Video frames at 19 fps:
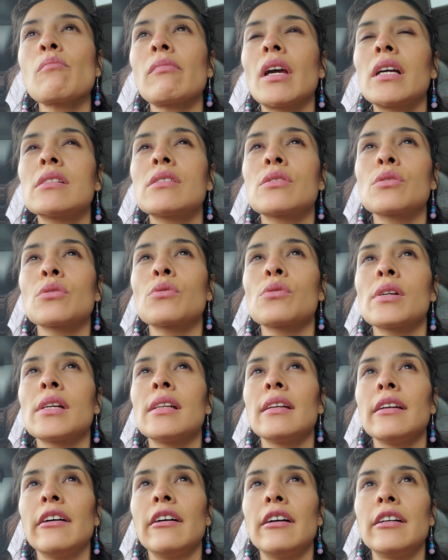It's
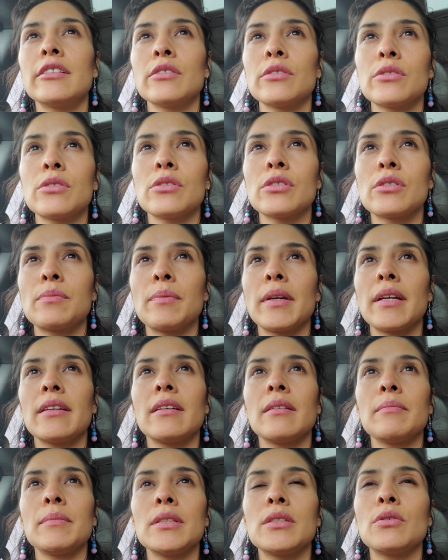really hard to just being
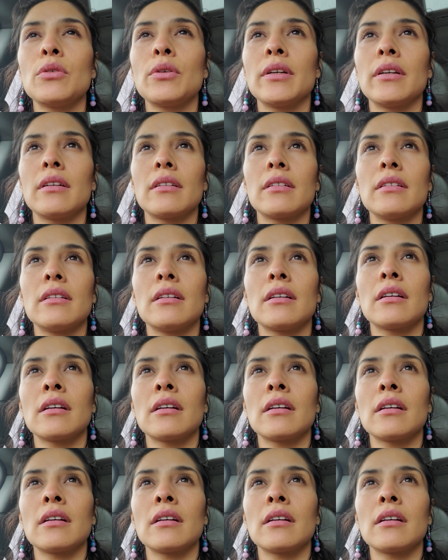in between.